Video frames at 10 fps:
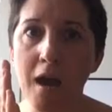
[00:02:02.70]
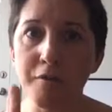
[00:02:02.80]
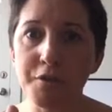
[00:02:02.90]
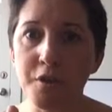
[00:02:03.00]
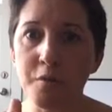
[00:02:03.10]

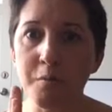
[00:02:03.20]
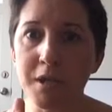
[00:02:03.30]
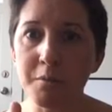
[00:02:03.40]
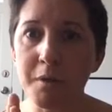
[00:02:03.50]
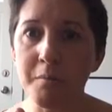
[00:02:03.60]
after
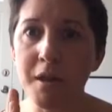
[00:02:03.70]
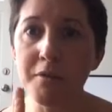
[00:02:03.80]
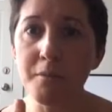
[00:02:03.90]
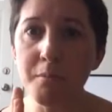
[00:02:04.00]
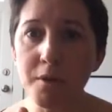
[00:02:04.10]
what we
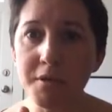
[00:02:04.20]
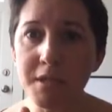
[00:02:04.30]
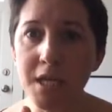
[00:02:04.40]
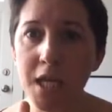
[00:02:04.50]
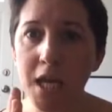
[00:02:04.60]
want the
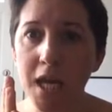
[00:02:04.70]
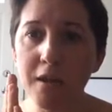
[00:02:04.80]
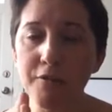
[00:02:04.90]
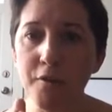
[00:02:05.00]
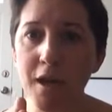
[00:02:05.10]
most
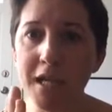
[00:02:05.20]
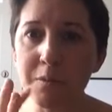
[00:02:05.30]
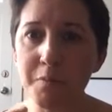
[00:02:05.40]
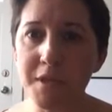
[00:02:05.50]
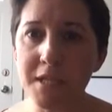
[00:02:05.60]
and for
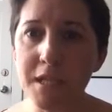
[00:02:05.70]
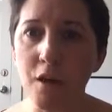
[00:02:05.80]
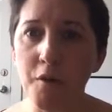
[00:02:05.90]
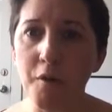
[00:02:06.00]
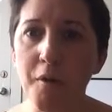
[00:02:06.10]

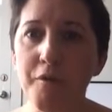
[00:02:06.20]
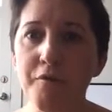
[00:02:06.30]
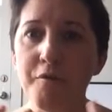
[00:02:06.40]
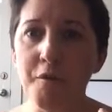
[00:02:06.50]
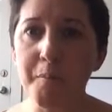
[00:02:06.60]
expressing our
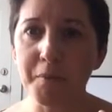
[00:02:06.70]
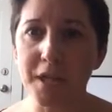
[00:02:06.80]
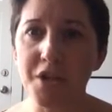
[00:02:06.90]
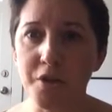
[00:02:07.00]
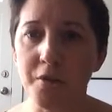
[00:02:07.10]
full
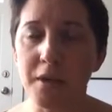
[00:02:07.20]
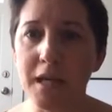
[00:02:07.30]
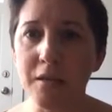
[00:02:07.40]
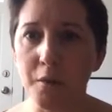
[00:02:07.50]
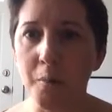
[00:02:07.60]
potential
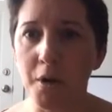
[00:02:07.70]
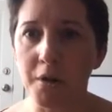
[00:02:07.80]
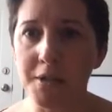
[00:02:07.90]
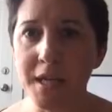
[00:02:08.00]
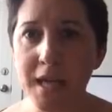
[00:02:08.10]
in the
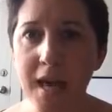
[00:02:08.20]
world,